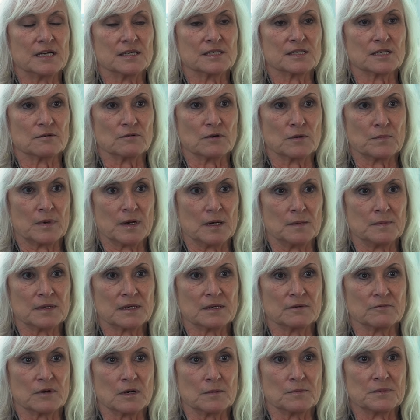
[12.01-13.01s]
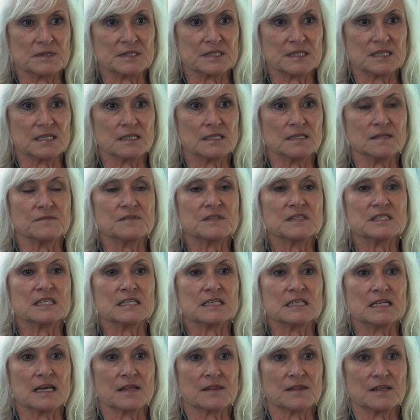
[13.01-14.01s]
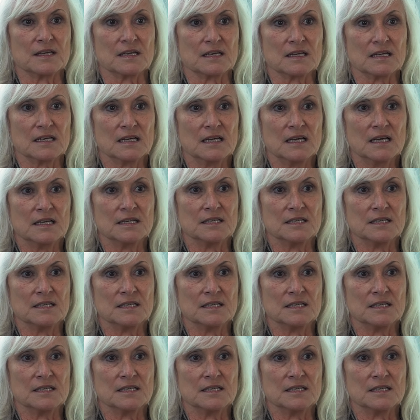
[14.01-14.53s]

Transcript: as our Republican representatives did nothing,